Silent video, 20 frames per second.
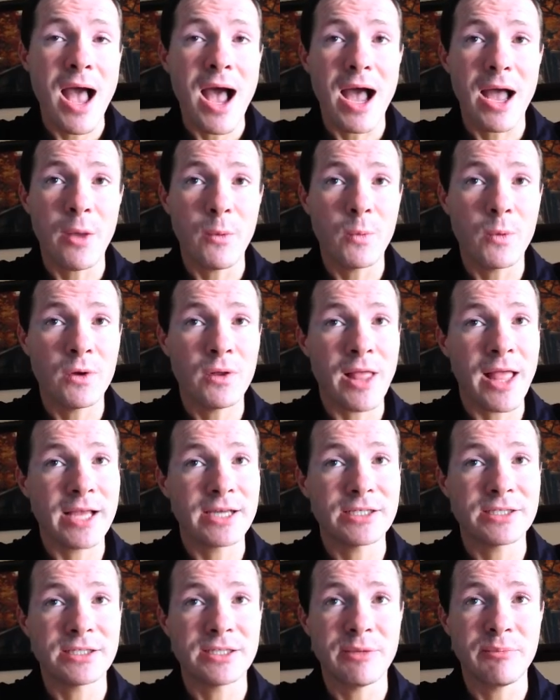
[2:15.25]
I will
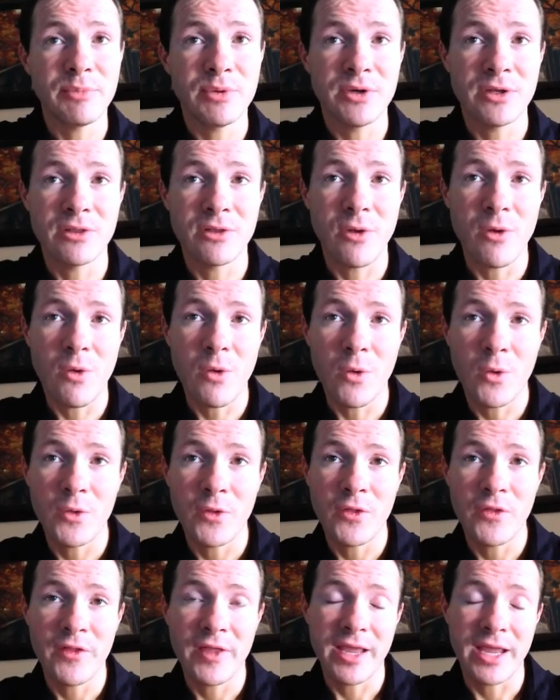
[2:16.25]
actually put the whole
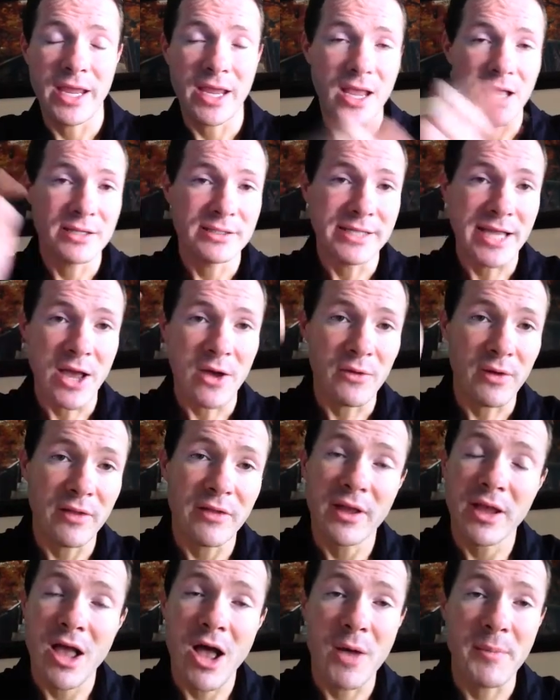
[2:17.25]
thing down on
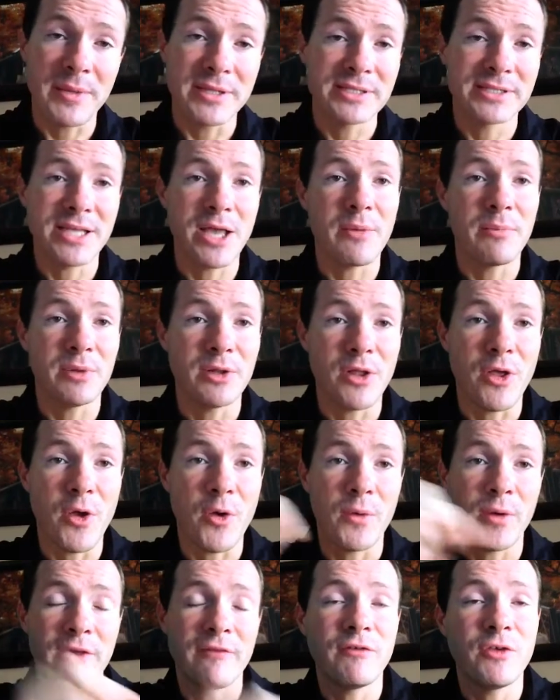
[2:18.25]
the comments down
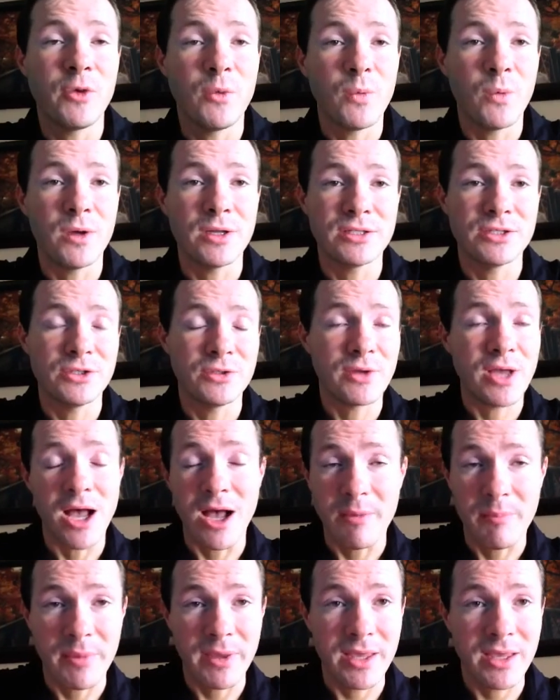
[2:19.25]
below if you want to
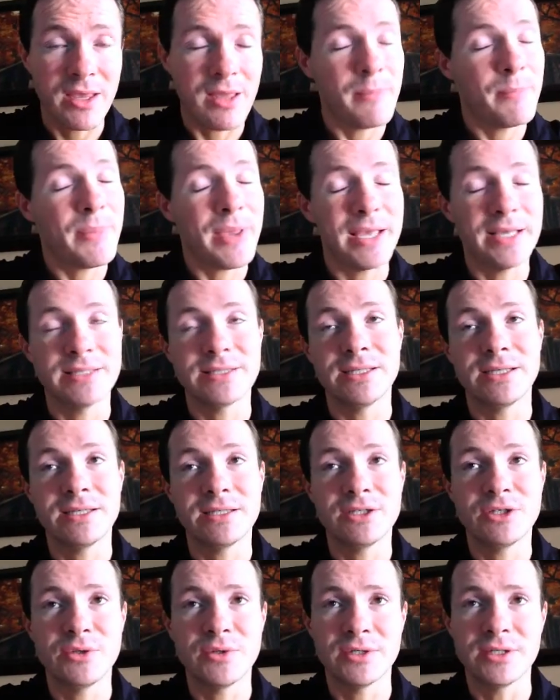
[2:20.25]
copy it and paste it
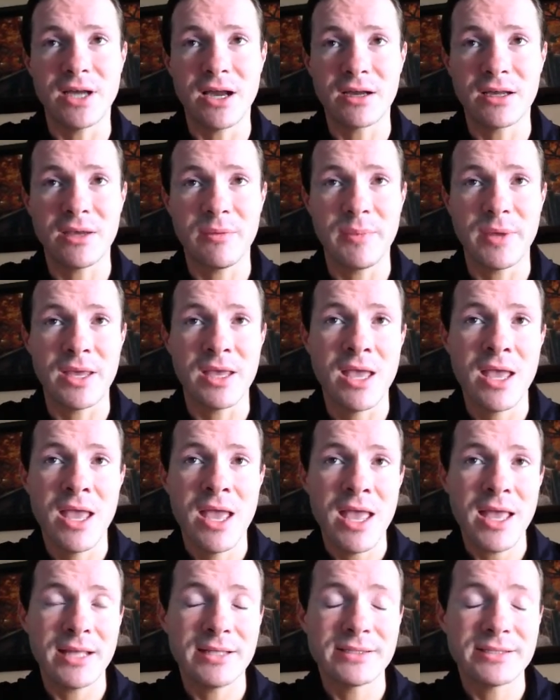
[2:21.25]
into a document
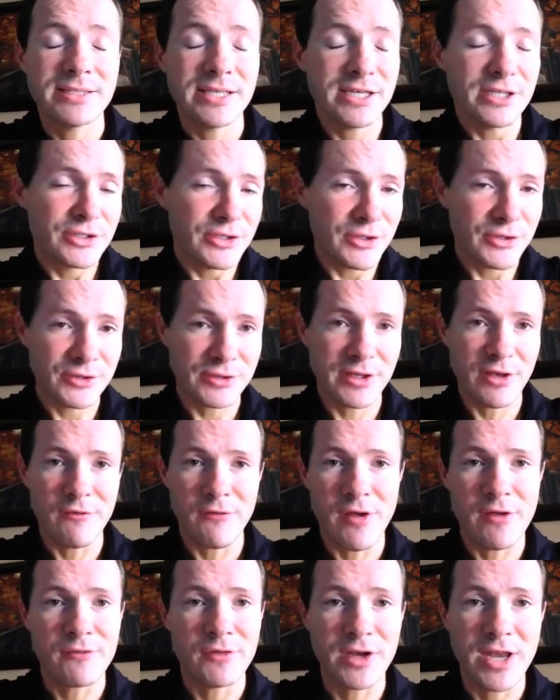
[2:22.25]
and say it to
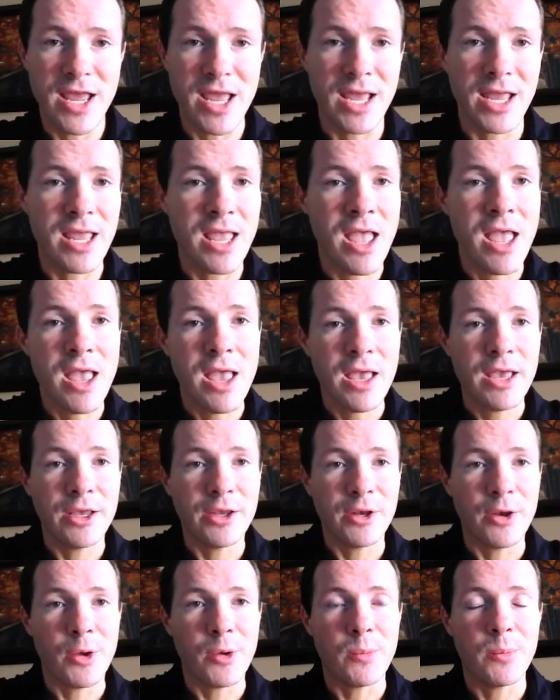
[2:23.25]
yourself every day.
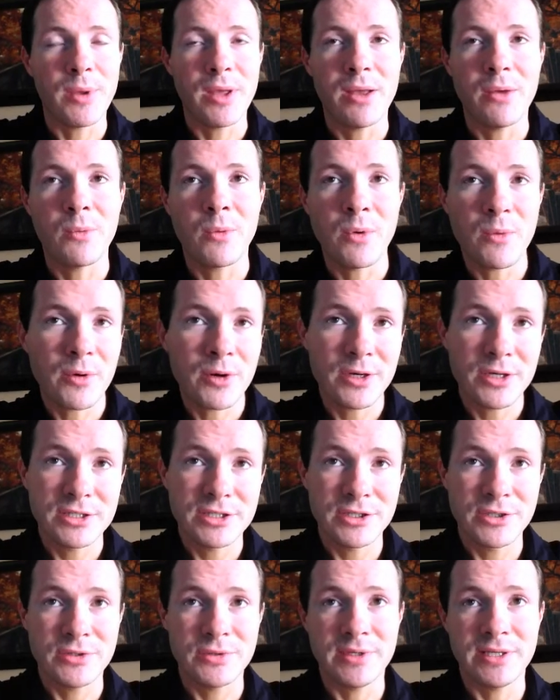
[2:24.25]
You know, but what we're going to
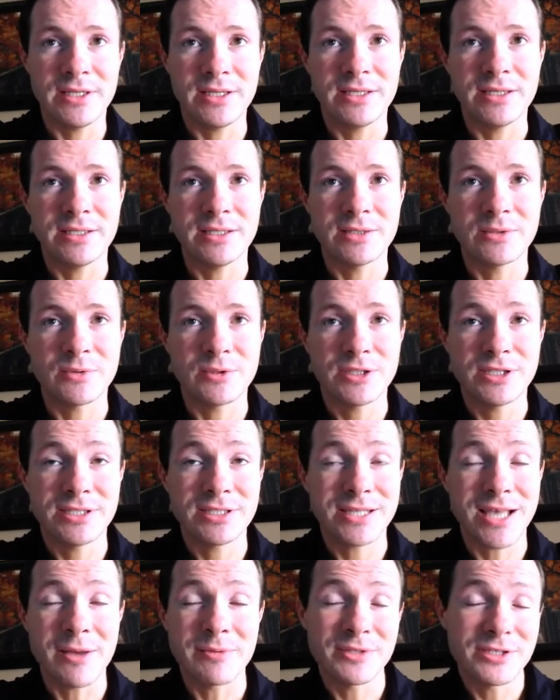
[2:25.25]
do is we're
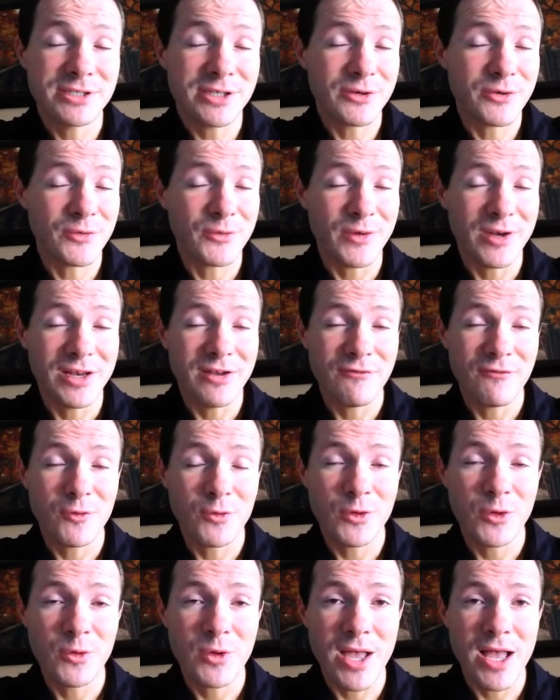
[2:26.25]
just I'm just going to read it
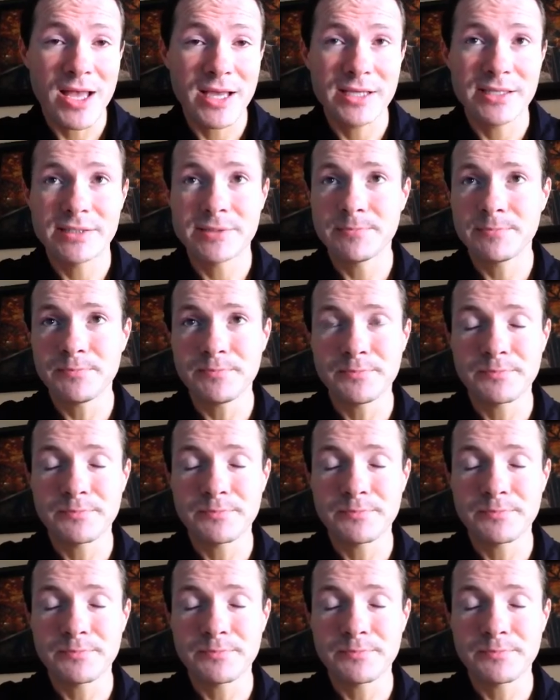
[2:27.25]
for you guys.